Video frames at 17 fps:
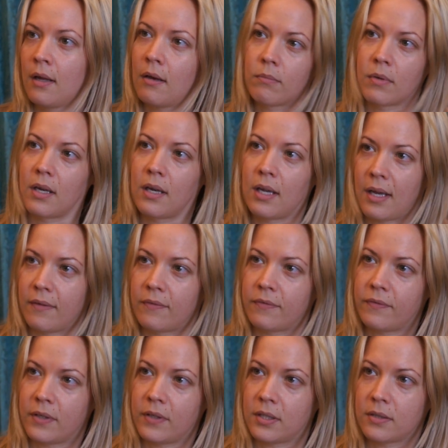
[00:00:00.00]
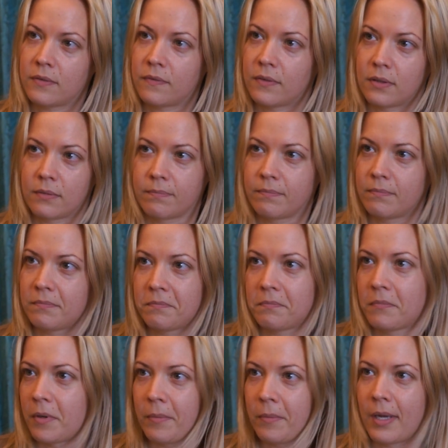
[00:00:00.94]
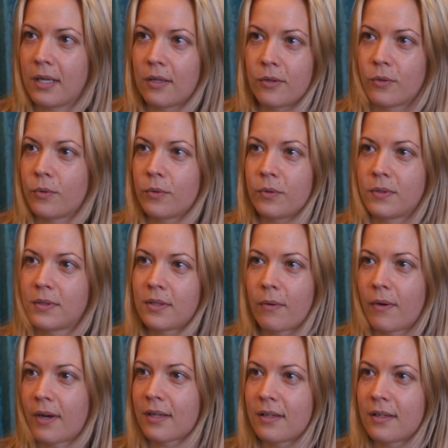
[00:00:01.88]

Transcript: I'm going to have fish for my main course so I